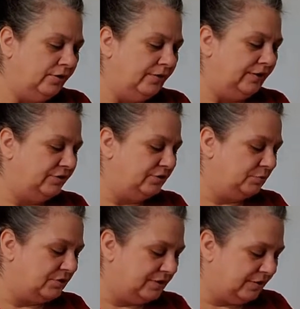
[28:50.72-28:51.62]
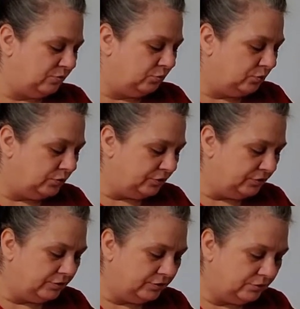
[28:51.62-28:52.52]
That just means that's one
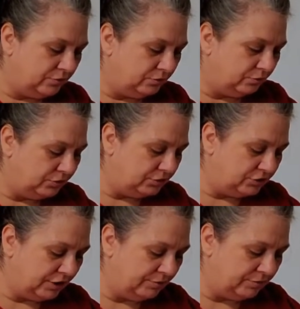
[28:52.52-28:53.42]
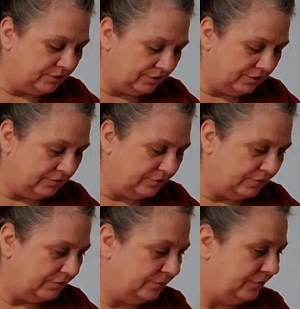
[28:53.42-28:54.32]
job done,
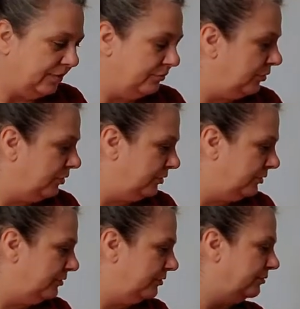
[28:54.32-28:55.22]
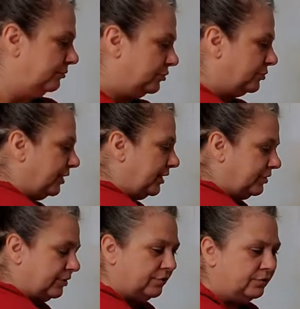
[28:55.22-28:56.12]
and we're trying to
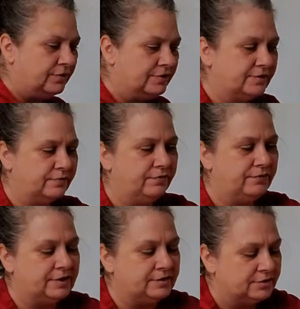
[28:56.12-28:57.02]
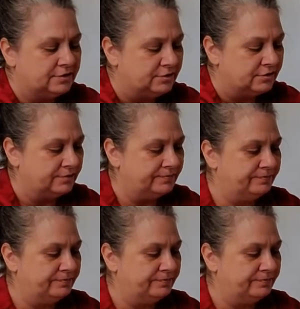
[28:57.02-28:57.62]
do this in phases.